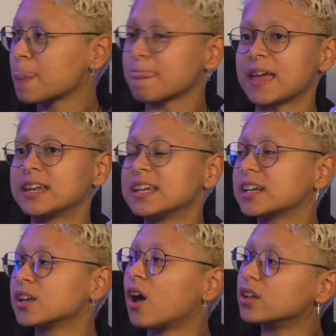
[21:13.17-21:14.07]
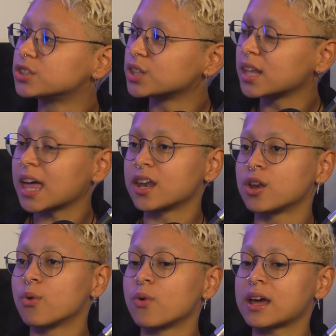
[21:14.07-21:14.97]
I didn't acknowledge it. I didn't
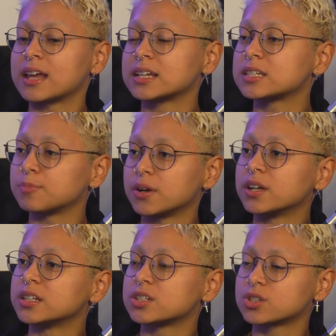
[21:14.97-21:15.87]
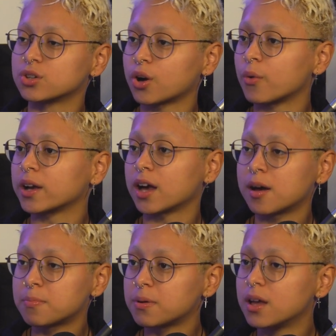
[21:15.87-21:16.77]
know what I had experienced growing
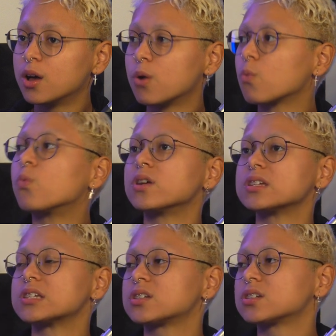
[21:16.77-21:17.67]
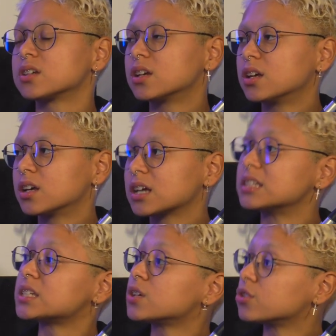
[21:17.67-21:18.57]
up was
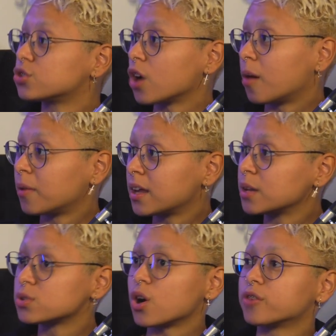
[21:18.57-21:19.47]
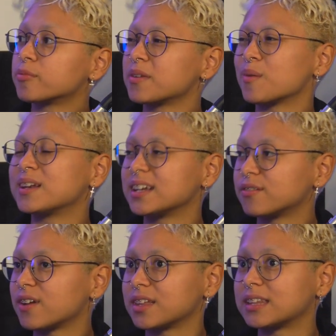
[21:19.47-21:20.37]
considered trauma, and it was hard for me to
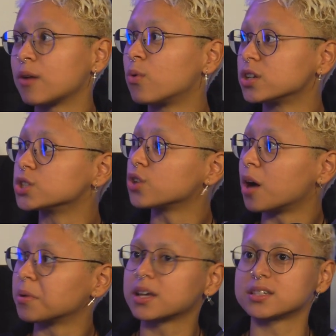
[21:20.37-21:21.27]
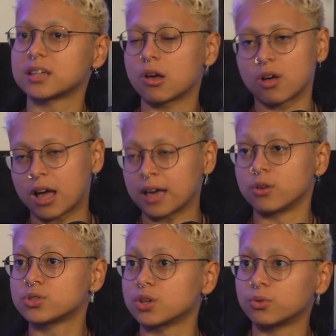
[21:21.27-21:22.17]
identify that was trauma, because I
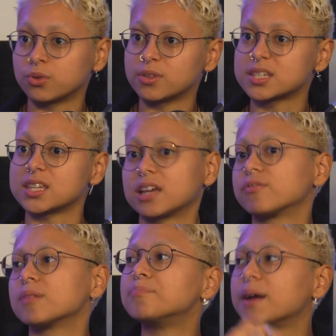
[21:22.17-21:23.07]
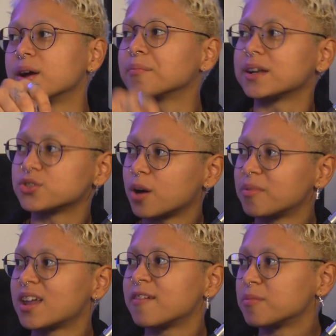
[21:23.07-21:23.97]
also do this thing of comparing my
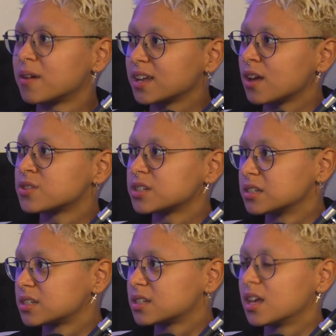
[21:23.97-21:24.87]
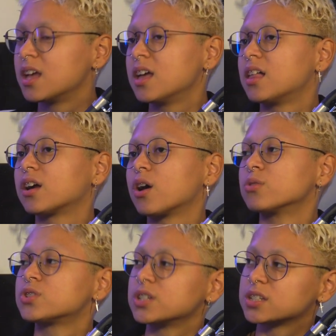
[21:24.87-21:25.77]
trauma to everybody else's. Like,
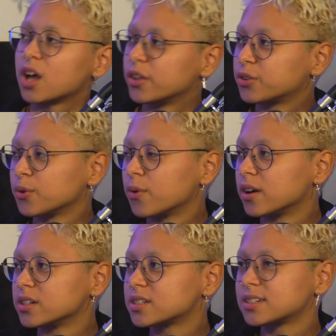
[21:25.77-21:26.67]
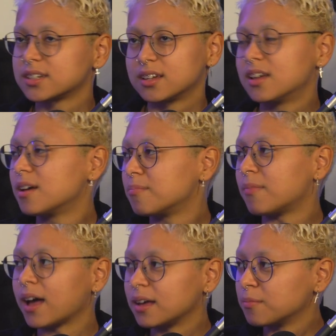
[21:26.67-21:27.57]
oh, she's gone through worse,
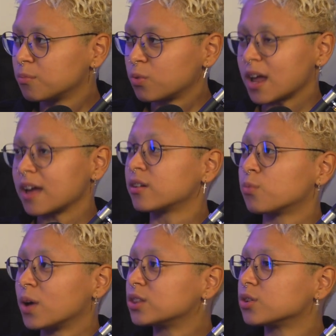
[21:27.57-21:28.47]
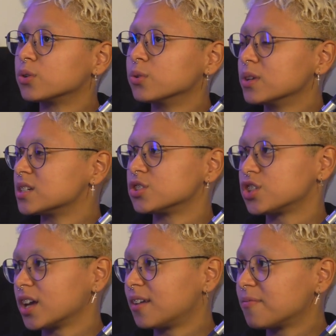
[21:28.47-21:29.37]
what I went through isn't shit.